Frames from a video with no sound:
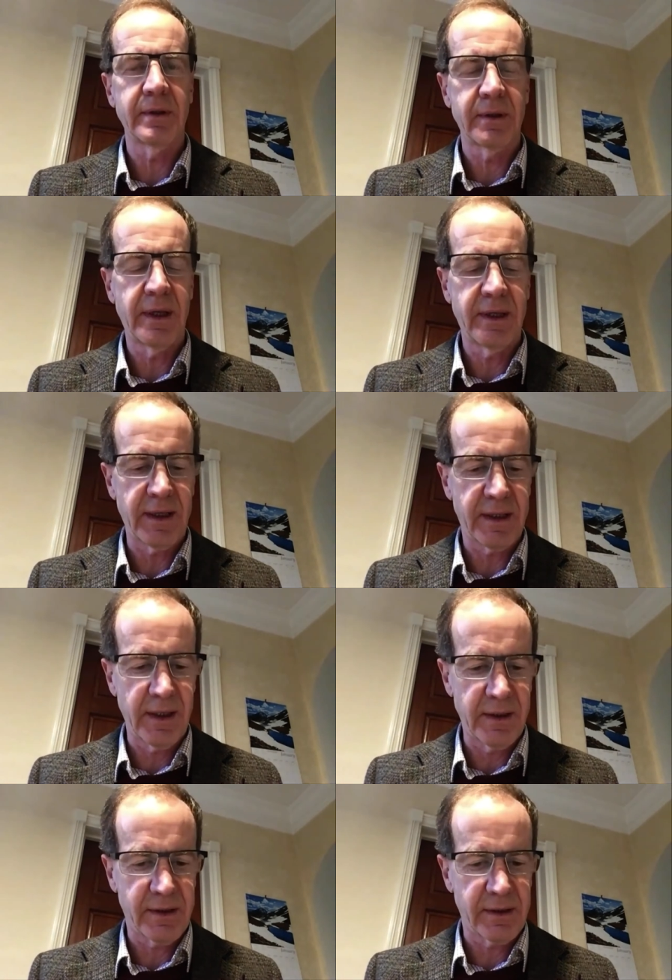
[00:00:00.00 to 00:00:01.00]
in that
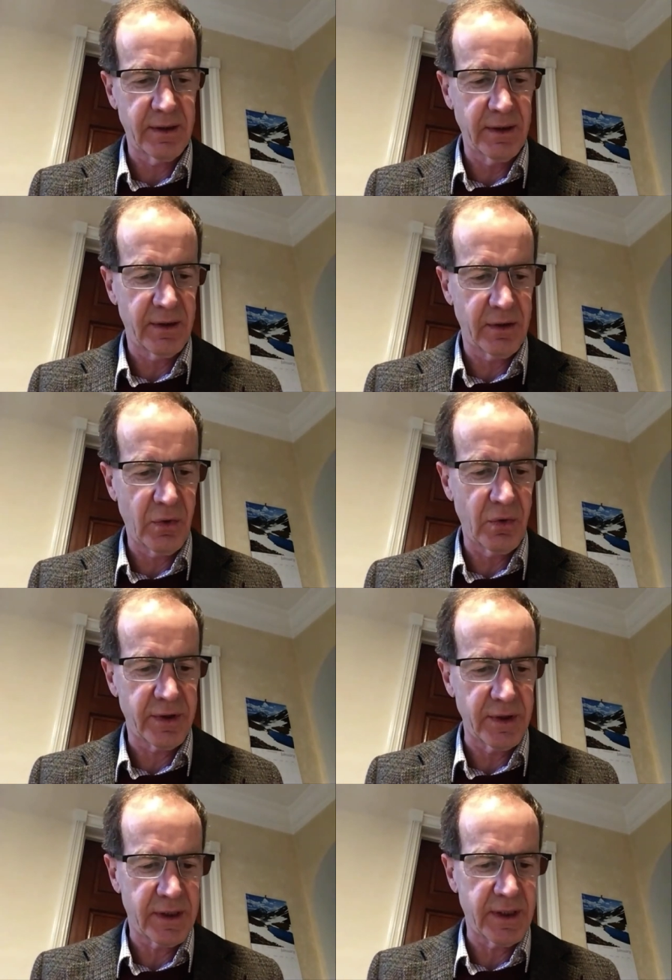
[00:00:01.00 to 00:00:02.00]
case, the
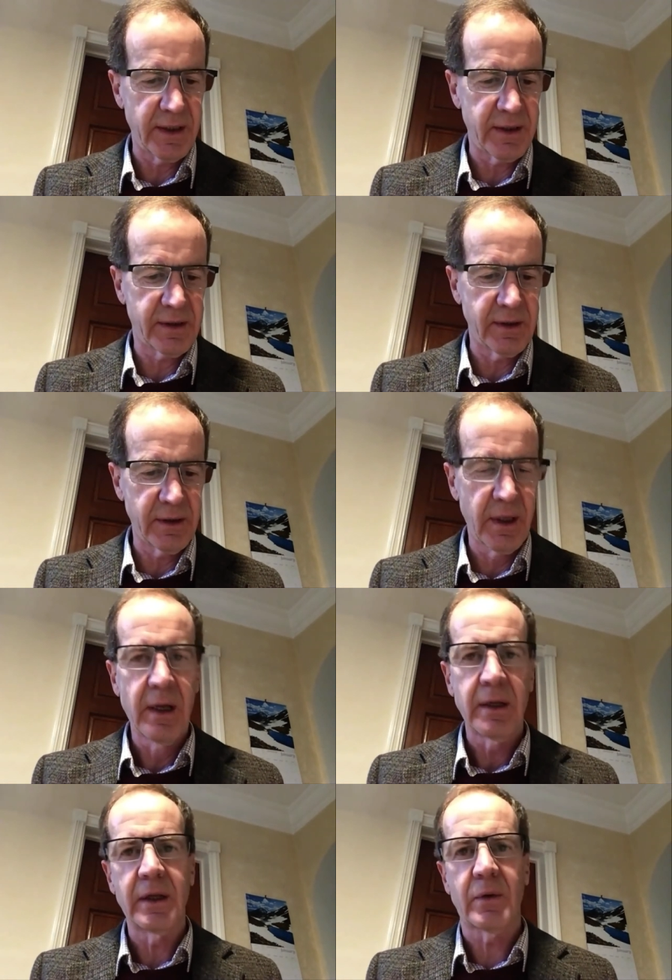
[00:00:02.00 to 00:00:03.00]
court had said that
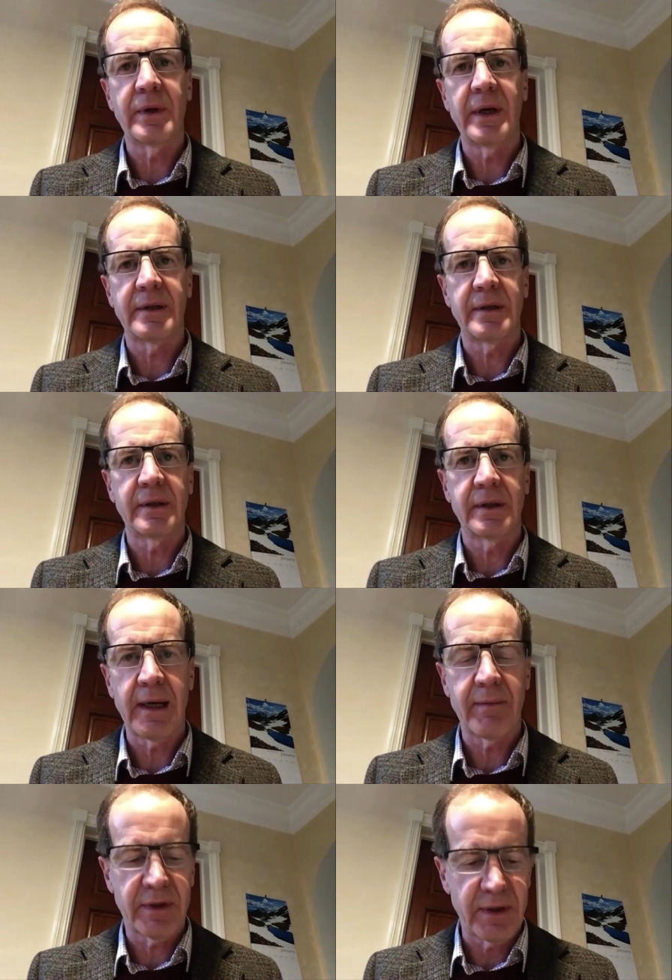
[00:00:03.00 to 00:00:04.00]
liquidated
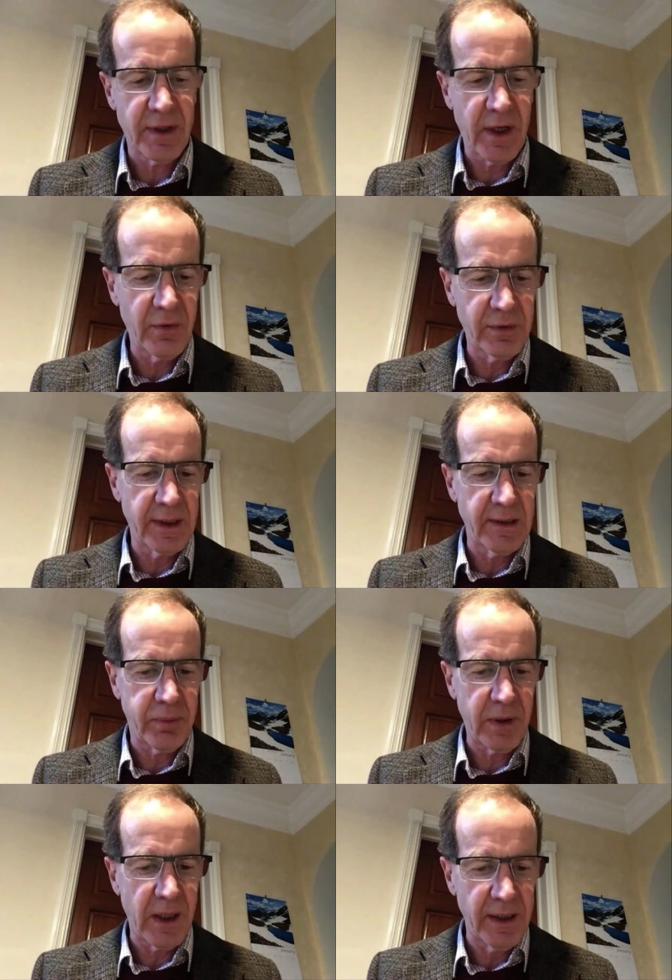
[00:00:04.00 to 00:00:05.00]
damages only
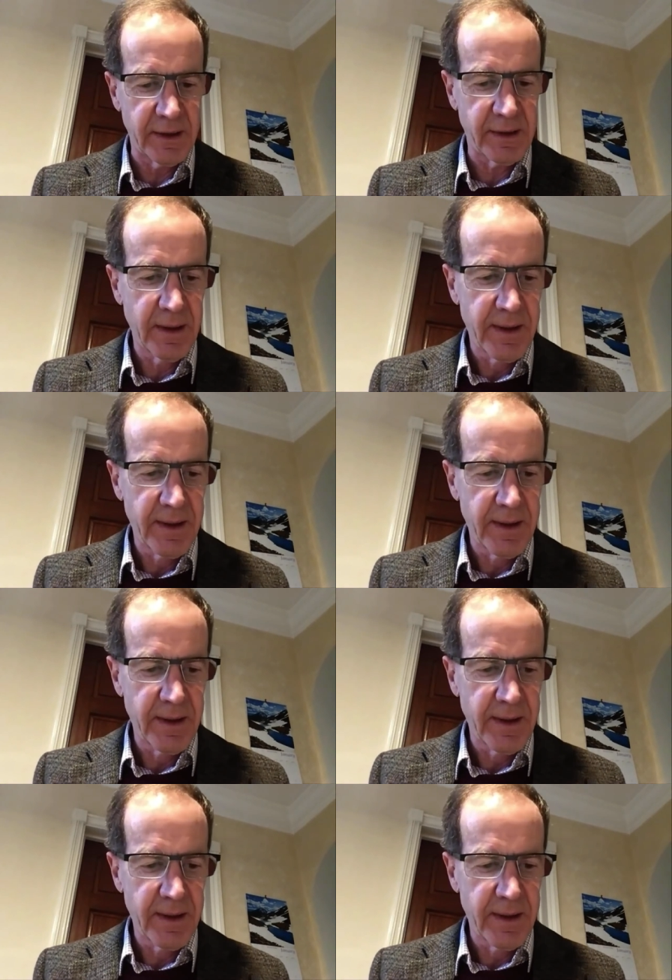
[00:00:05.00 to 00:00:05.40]
applied